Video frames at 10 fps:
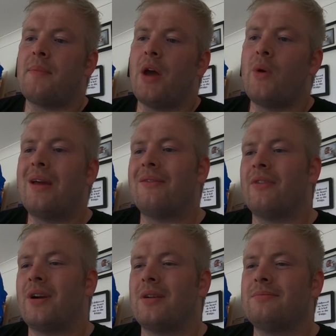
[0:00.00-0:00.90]

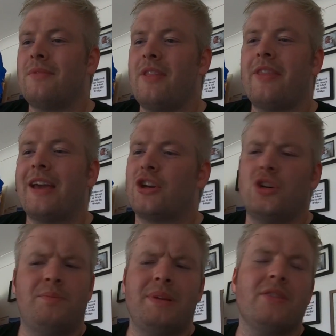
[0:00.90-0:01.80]
However, that
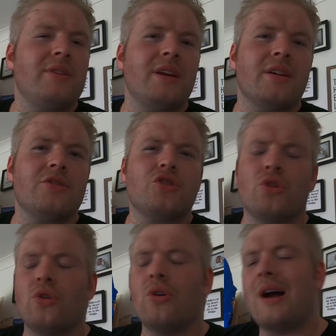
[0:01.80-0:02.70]
could be the rear.
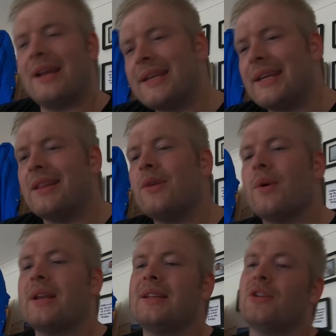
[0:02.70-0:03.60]
So ideally
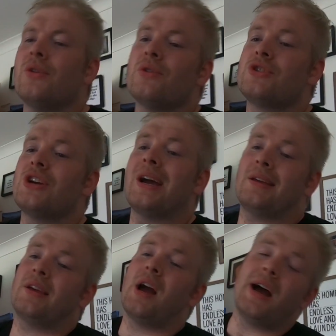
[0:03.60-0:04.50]
what I need to do is
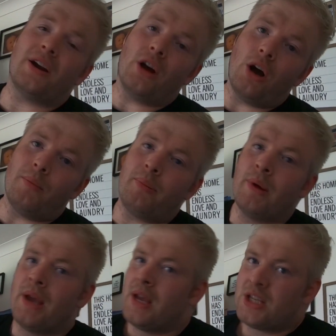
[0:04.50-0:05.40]
jack the car up,
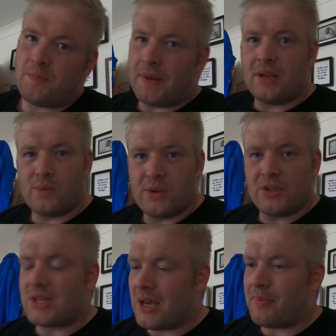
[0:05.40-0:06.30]
spin the
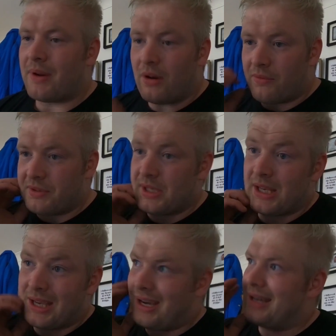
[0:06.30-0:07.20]
wheels separate
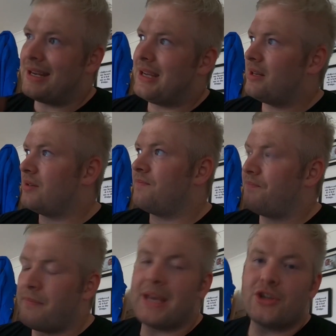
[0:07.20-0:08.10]
obviously, and then
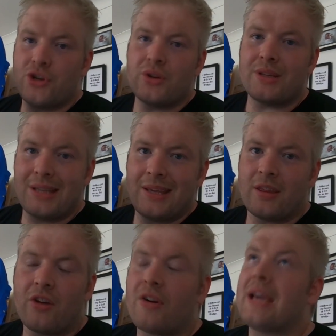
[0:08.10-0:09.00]
make sure the
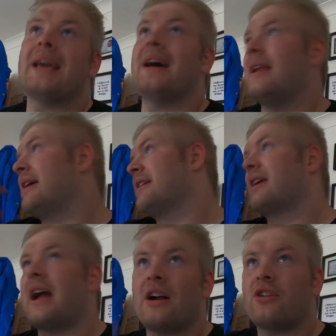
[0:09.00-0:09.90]
teeth are right, and
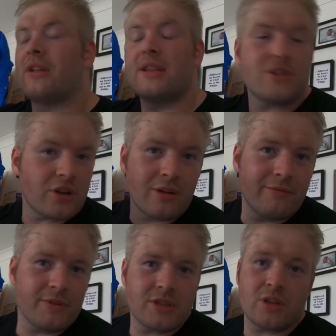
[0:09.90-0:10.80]
then calculate
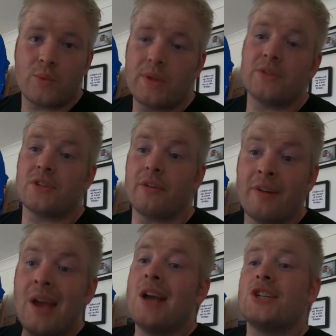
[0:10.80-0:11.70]
circumference of the wheel and
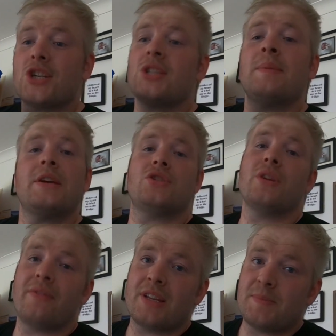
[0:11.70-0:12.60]
stuff, just to make
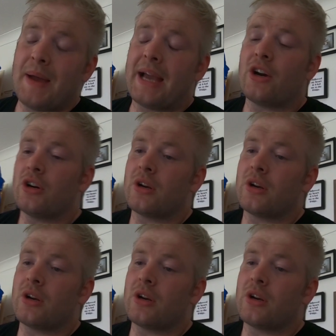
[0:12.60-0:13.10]
sure everything's bang